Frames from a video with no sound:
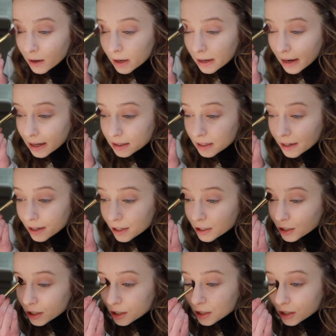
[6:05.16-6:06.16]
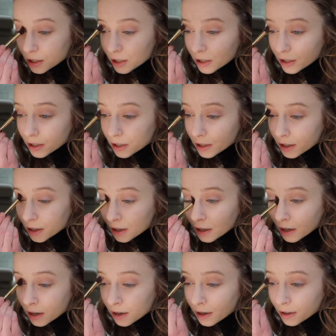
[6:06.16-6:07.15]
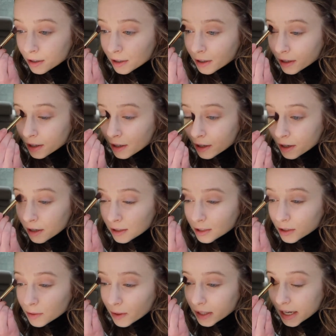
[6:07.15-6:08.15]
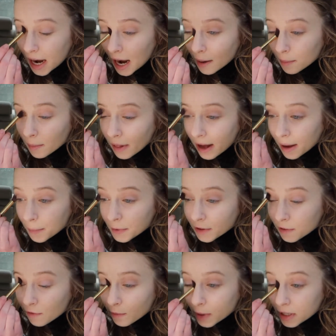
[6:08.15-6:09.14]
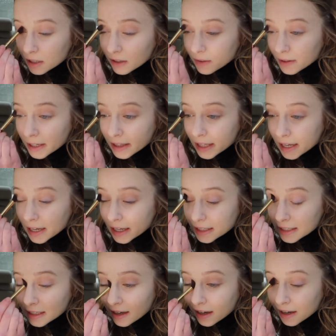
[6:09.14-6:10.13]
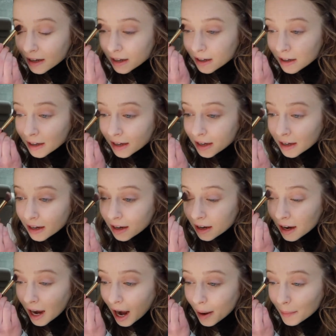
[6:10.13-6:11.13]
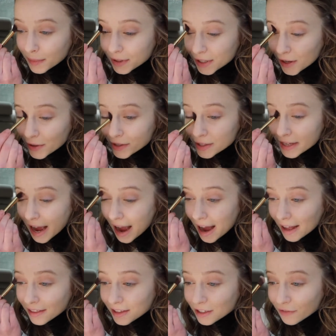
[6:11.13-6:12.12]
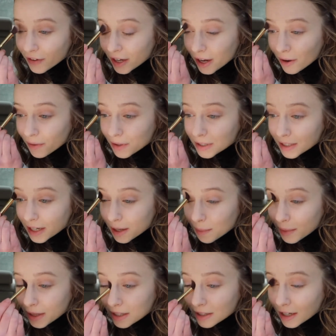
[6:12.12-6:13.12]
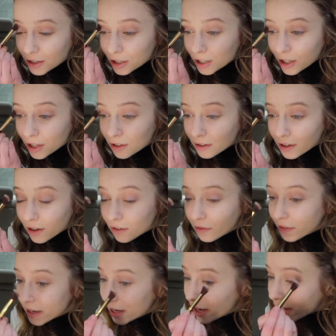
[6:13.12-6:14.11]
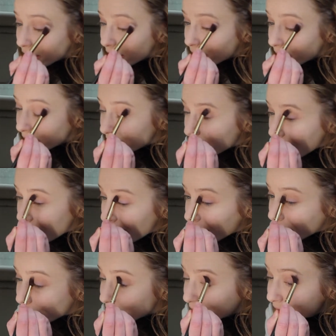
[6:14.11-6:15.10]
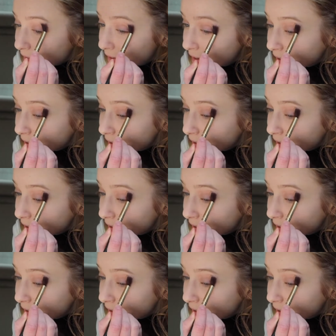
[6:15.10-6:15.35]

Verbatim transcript: So I guess I could just do a time lapse of me doing this. I'm so sad. This video is gonna be such a cute little video, and now.